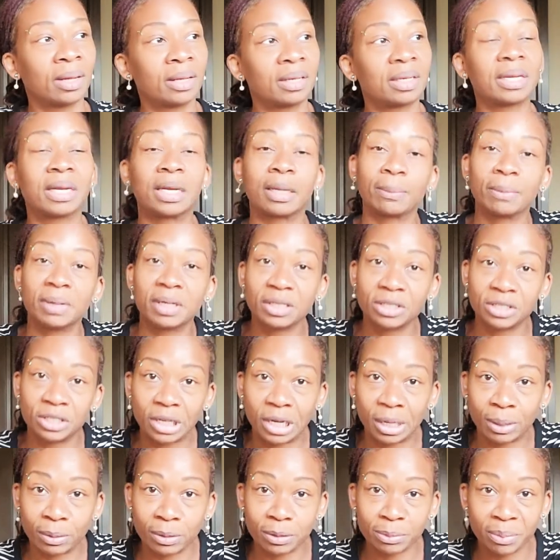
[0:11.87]
The name of this
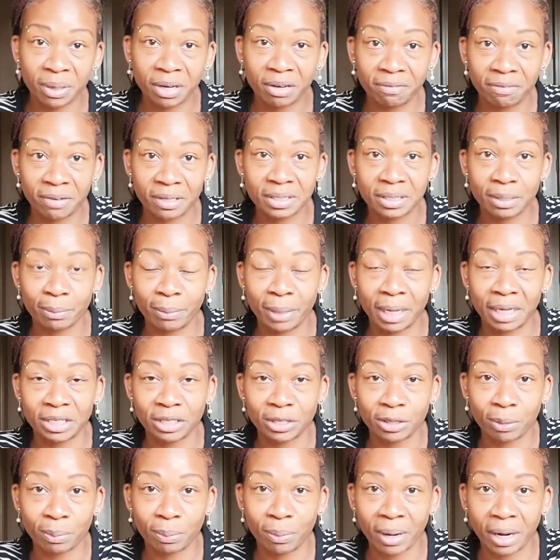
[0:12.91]
channel is Manifest the
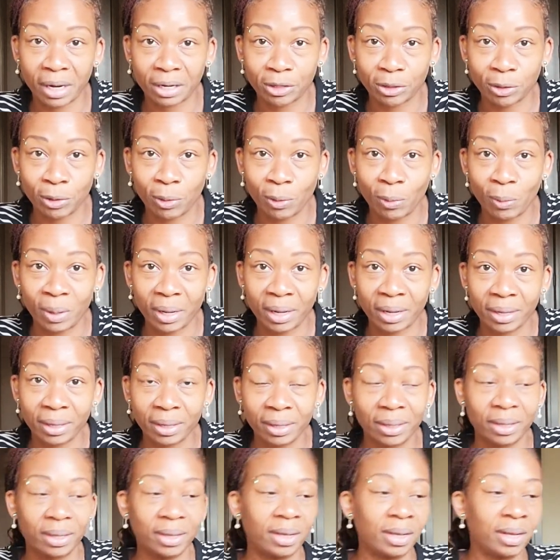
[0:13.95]
Magic the Practical
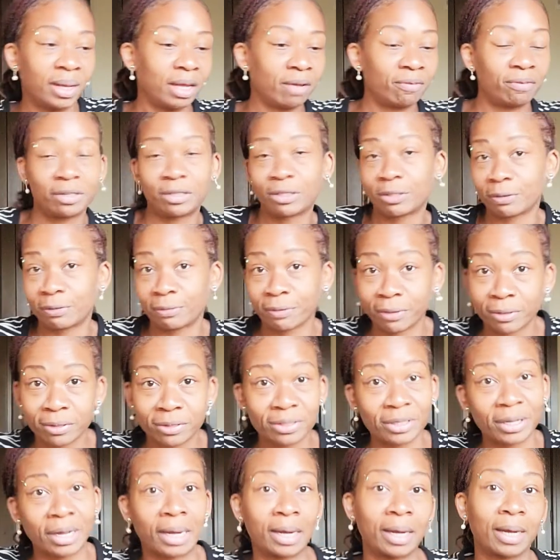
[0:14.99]
Way. If it's your
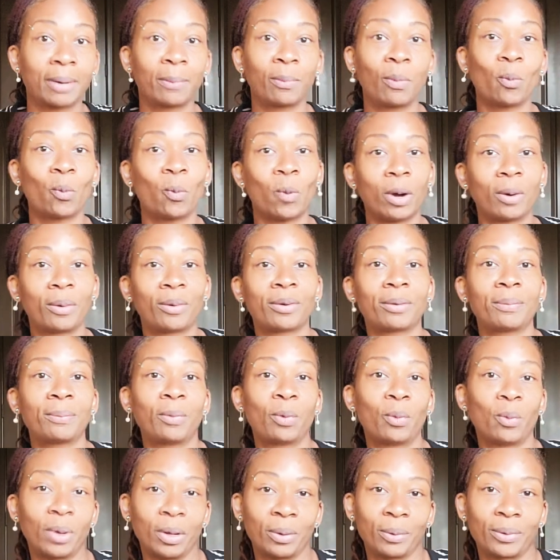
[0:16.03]
first time, welcome,
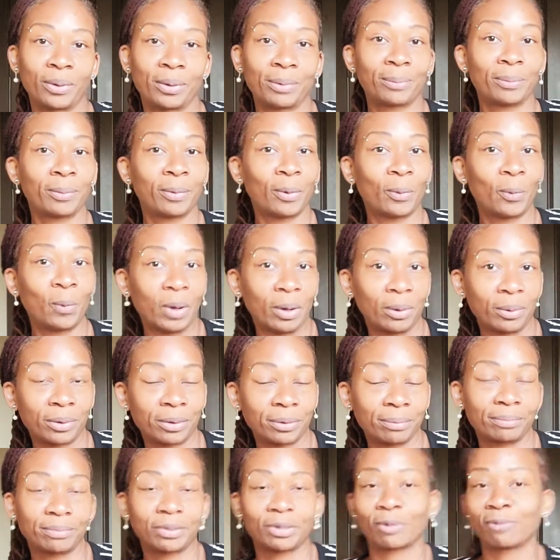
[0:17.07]
welcome,
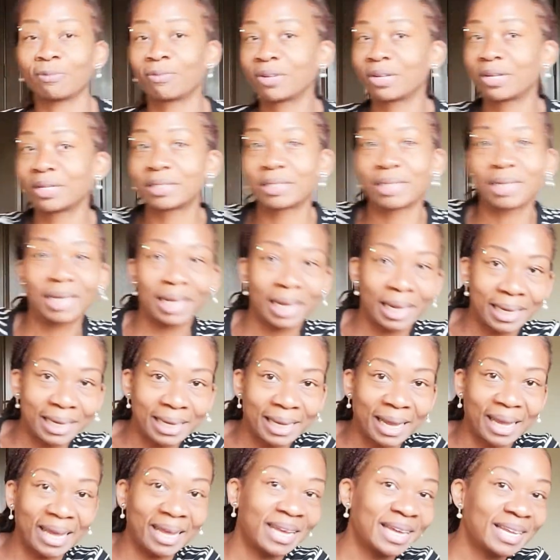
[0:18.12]
welcome. Don't forget to
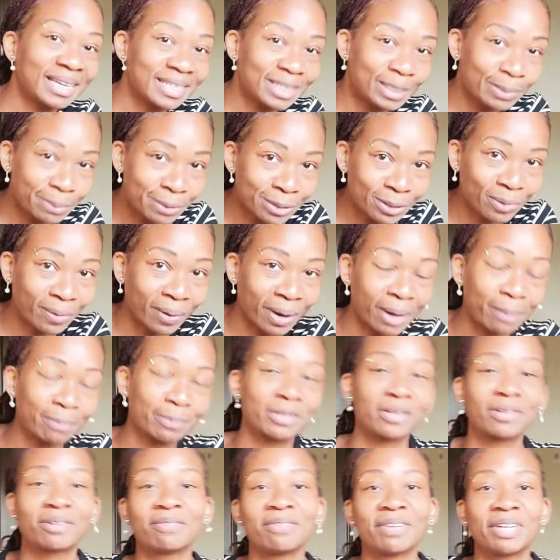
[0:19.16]
like and subscribe
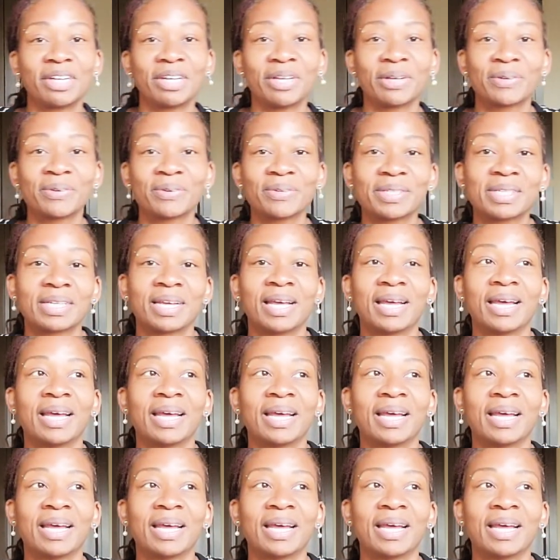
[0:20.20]
to the videos,